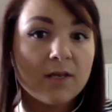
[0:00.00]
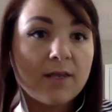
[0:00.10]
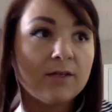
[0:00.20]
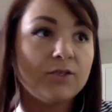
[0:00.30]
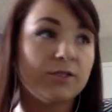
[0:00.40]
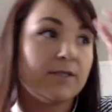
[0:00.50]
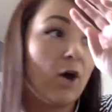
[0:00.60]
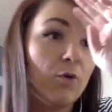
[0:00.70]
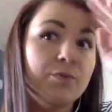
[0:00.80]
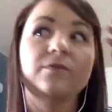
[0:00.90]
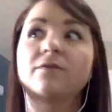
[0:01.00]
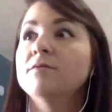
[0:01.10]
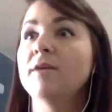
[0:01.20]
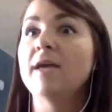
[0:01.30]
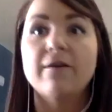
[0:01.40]
that just helps
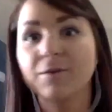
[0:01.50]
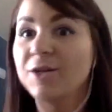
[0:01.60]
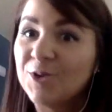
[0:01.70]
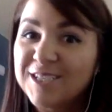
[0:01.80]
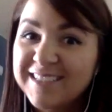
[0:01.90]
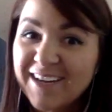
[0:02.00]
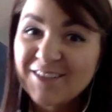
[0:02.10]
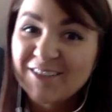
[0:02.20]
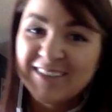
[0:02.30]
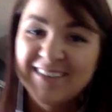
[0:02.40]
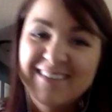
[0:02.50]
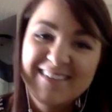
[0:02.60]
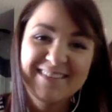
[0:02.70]
everybody work together.